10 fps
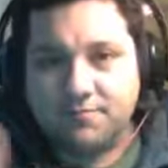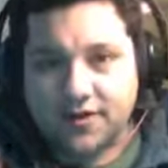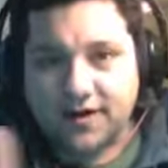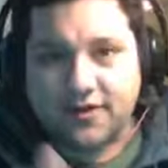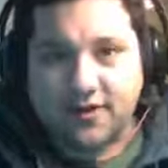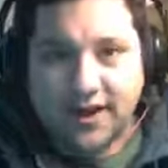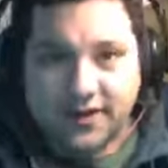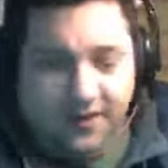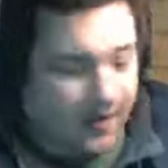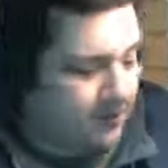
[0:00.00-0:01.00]
Another
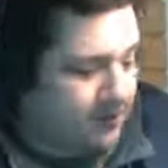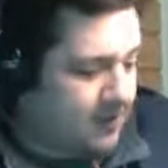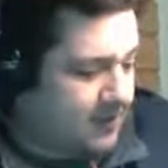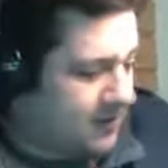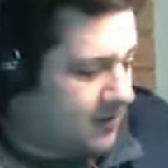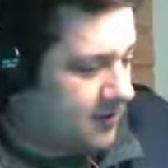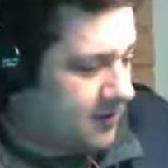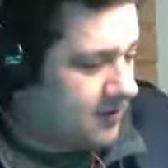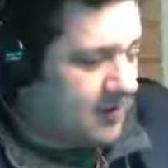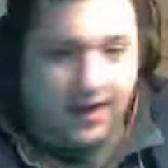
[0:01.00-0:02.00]
hand sign right there.
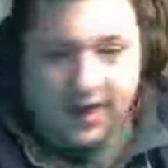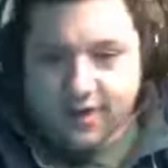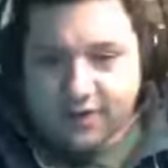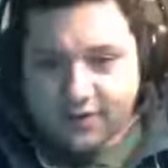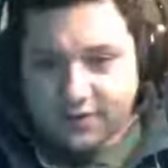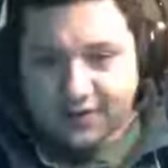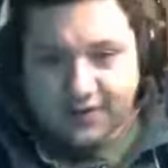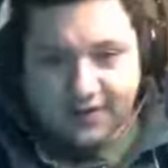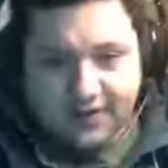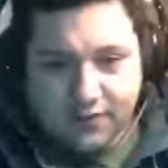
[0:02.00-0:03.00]
All right, so we're just
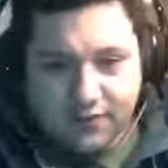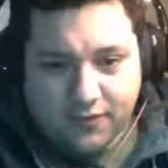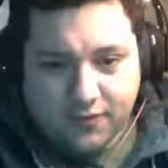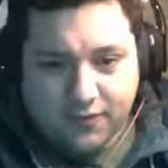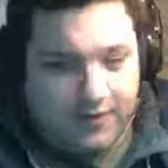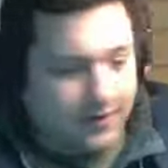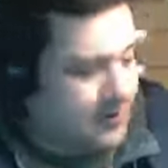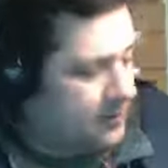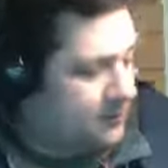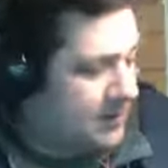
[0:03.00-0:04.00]
going to skip through a
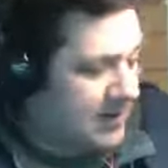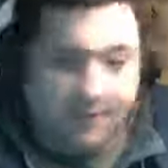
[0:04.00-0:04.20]
little bit.